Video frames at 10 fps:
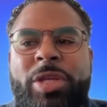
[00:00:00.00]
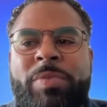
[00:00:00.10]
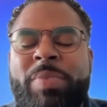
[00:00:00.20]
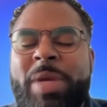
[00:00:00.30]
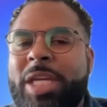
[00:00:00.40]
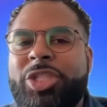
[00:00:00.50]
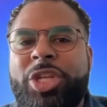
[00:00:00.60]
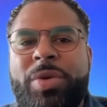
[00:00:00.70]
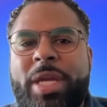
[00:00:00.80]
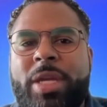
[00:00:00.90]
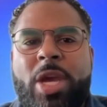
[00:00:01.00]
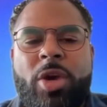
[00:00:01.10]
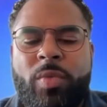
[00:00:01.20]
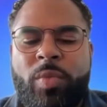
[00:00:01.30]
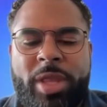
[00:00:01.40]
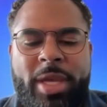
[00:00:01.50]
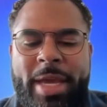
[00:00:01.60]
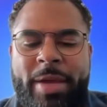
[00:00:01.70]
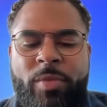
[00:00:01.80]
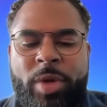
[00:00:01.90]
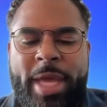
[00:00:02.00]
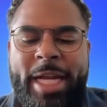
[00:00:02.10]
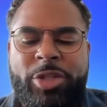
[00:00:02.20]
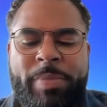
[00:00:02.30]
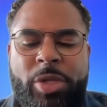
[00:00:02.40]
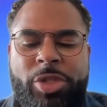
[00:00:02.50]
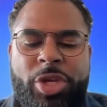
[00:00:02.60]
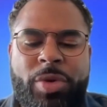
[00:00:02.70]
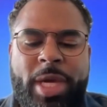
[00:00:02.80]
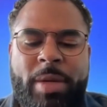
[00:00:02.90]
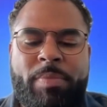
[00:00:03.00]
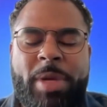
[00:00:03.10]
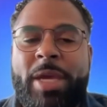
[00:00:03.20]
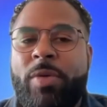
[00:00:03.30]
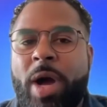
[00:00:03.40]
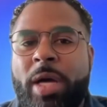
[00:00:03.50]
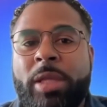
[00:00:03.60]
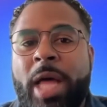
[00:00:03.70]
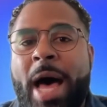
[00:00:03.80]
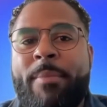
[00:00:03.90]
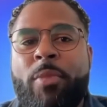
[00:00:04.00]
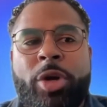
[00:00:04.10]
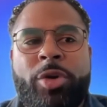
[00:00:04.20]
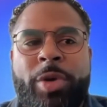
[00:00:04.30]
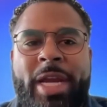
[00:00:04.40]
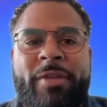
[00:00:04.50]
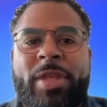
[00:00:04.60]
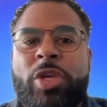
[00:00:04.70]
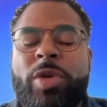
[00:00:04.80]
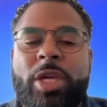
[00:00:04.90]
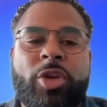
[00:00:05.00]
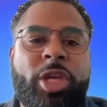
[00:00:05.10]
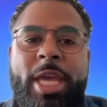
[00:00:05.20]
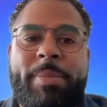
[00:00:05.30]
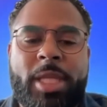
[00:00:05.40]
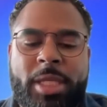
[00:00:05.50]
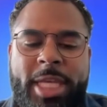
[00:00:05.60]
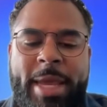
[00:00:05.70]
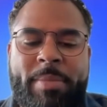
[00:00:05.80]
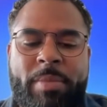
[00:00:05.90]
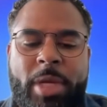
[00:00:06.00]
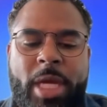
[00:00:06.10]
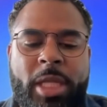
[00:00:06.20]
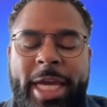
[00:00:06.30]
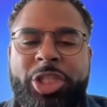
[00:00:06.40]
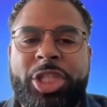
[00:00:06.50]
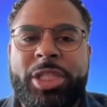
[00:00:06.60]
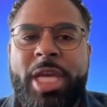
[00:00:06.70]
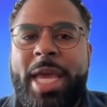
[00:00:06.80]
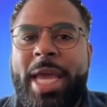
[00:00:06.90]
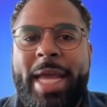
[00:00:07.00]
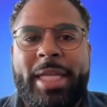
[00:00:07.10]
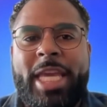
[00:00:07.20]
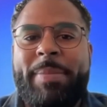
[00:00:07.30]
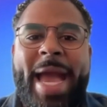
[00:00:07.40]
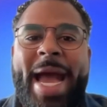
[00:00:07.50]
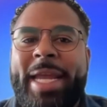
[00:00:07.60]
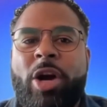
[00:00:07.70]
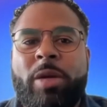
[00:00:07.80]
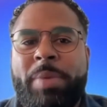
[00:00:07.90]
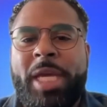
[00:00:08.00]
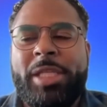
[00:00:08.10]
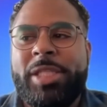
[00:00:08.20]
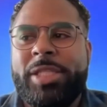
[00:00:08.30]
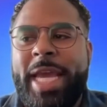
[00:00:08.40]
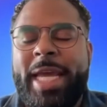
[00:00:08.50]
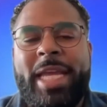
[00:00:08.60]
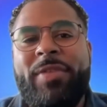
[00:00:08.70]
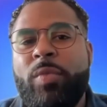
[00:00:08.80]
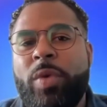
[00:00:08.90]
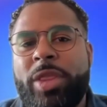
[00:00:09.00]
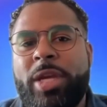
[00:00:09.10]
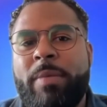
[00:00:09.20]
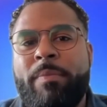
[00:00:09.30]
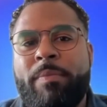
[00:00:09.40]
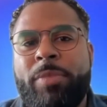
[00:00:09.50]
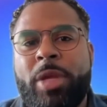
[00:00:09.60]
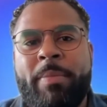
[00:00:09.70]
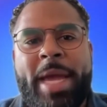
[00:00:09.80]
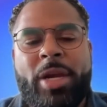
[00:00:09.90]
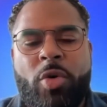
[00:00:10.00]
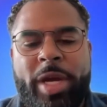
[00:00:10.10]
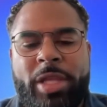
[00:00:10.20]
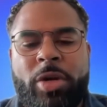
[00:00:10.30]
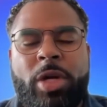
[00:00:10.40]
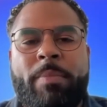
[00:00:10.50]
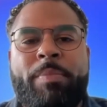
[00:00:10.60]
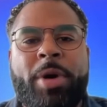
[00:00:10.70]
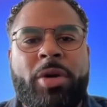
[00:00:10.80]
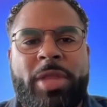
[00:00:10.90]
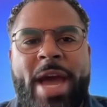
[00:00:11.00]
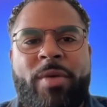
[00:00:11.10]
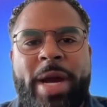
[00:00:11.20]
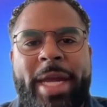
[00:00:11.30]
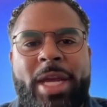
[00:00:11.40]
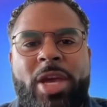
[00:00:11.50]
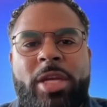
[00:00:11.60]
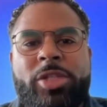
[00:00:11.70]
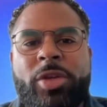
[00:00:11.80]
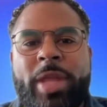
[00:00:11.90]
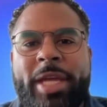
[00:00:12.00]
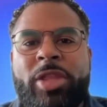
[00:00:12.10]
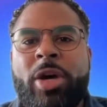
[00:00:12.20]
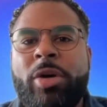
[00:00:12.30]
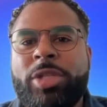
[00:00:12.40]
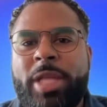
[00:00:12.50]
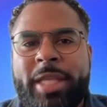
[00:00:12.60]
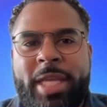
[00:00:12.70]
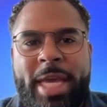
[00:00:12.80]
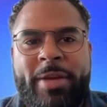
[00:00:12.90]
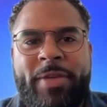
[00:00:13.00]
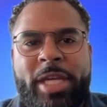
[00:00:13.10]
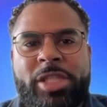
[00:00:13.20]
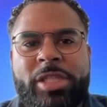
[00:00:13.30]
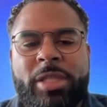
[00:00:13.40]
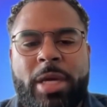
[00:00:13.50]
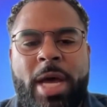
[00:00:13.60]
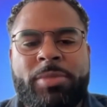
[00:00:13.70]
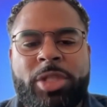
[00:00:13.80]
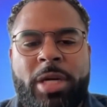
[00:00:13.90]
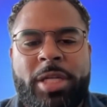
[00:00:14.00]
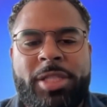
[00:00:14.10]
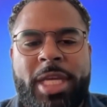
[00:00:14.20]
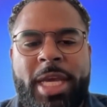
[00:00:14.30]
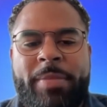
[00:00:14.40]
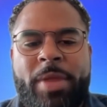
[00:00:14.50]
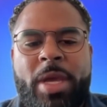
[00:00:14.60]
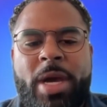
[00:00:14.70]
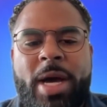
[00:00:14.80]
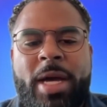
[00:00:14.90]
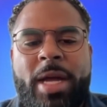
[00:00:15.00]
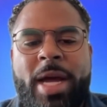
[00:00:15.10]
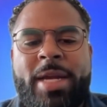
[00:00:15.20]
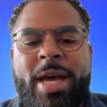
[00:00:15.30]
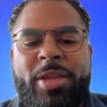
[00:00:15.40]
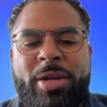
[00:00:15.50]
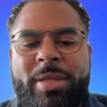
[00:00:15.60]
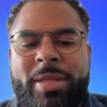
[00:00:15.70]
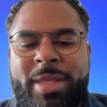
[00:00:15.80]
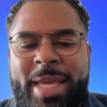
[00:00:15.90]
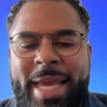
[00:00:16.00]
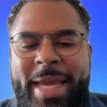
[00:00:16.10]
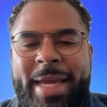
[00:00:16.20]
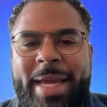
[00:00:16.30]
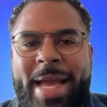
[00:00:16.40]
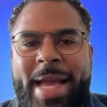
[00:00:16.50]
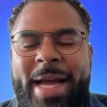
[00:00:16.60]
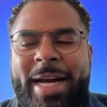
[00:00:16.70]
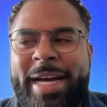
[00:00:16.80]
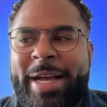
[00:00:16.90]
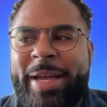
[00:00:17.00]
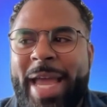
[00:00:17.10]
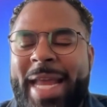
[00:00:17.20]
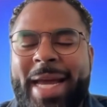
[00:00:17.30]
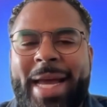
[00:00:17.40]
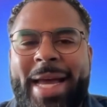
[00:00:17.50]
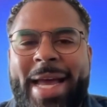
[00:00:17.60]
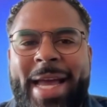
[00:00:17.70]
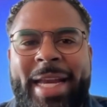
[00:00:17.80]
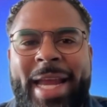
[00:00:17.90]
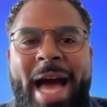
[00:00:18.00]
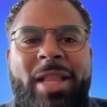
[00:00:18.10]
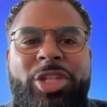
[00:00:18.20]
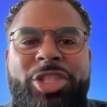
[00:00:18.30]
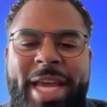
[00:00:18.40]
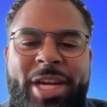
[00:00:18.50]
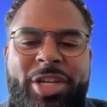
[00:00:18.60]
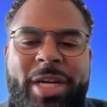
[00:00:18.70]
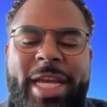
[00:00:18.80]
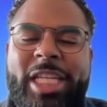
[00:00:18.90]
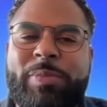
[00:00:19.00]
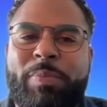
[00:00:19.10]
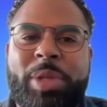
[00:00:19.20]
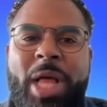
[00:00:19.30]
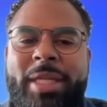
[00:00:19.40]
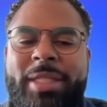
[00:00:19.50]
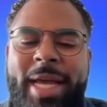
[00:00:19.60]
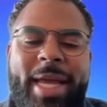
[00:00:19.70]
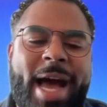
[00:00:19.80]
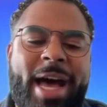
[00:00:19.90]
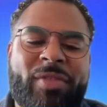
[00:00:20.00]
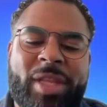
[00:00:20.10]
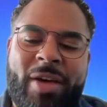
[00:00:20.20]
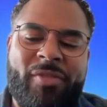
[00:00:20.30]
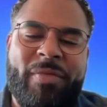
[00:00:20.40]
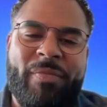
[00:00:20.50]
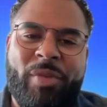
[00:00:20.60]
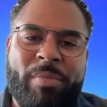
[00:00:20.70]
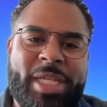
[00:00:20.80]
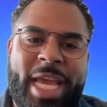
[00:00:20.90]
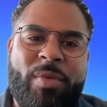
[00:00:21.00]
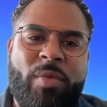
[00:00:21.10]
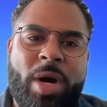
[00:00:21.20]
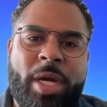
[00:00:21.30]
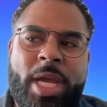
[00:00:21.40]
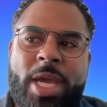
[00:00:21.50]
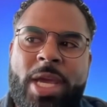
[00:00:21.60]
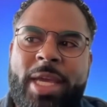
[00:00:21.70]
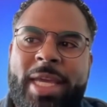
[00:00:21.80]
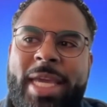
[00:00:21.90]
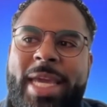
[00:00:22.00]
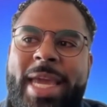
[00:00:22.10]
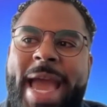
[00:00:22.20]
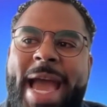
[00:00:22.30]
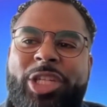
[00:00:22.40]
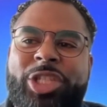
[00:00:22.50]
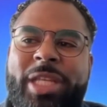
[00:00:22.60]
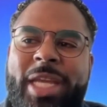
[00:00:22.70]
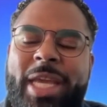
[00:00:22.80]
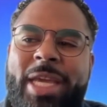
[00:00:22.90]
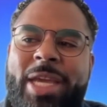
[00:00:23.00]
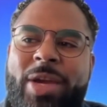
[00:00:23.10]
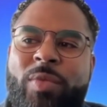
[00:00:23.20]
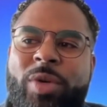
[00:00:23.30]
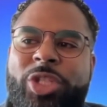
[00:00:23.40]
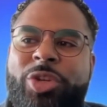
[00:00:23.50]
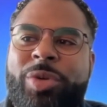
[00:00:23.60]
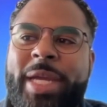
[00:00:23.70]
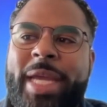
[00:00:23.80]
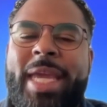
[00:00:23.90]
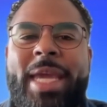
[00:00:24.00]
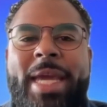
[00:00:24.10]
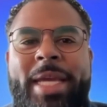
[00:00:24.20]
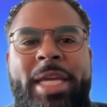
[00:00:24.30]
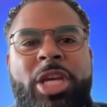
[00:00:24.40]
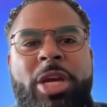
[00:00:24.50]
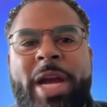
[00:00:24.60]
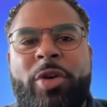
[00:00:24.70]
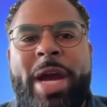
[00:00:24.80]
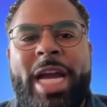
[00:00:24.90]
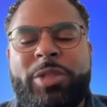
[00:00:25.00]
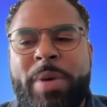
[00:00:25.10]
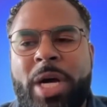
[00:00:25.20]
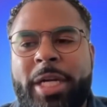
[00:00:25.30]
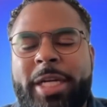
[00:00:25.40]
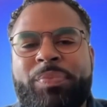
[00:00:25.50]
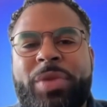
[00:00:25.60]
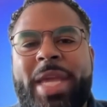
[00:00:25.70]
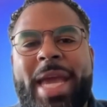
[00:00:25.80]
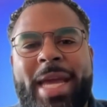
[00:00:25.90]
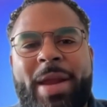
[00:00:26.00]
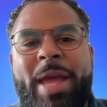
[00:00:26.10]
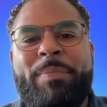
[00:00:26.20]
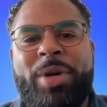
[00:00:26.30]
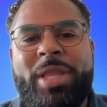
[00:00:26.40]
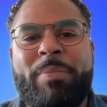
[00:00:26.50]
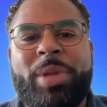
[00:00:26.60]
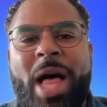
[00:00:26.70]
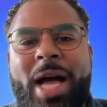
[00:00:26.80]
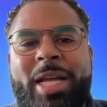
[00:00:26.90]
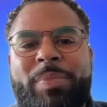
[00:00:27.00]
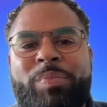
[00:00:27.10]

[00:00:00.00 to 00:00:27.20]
because you can, with the attributes, you can be a lot more creative, and you can keep the same collections and keep adding on pieces. And even with their mega coin, they're going to burn that, right? So like, those are like the innovations I'm starting to see. Another thing, and Alexander, his blocks, I've loved him from day one. He actually was he took my Crash Punk and put the block